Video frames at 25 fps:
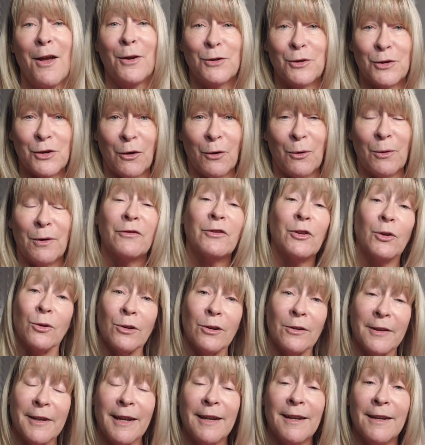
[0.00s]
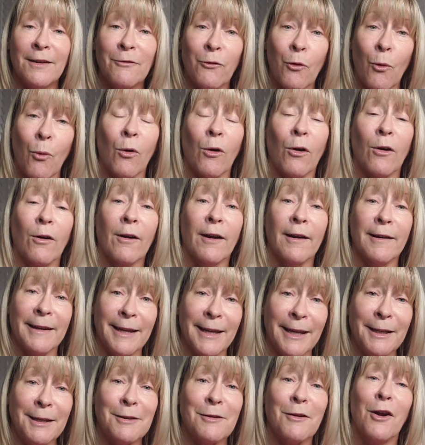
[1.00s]
So if you're looking for a
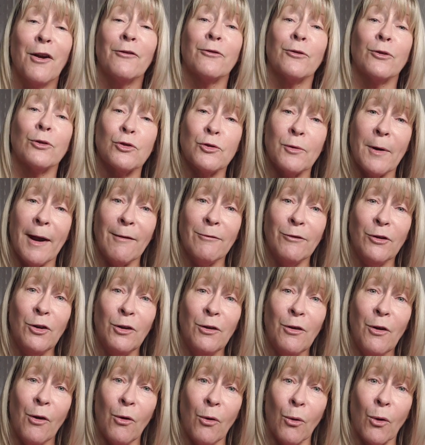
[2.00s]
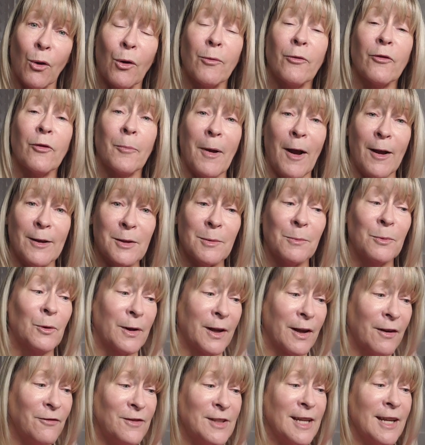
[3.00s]
kit for travel or for possible
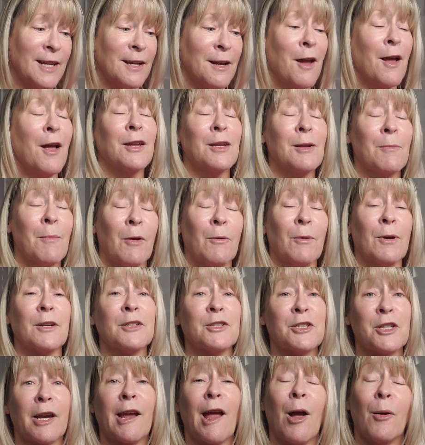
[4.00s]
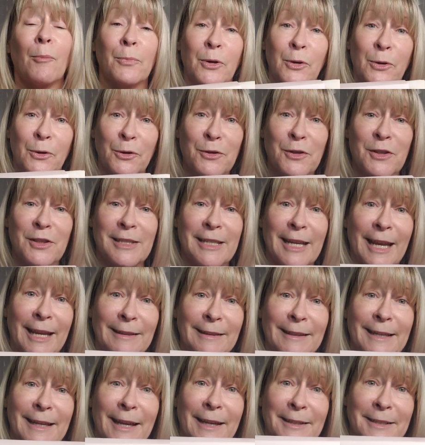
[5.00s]
gifting, you might want to check out PUR's
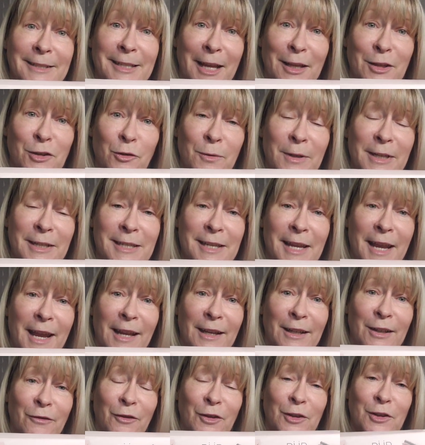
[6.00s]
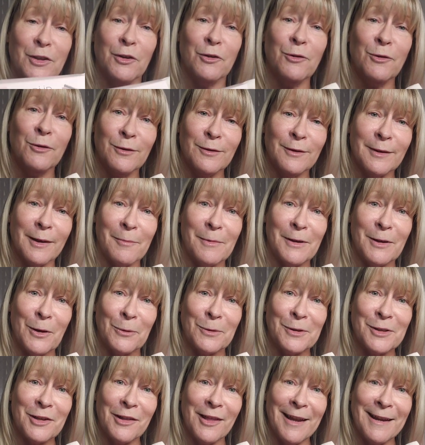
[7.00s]
Daily Accessories. And if you do, let me know
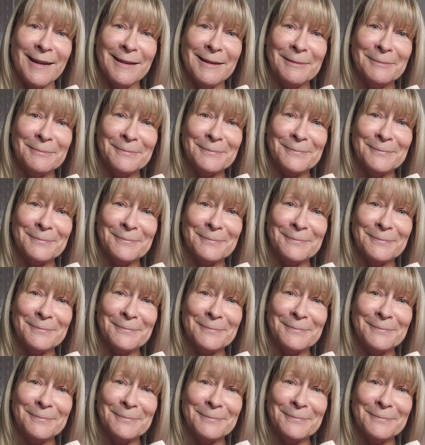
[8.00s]
what you think.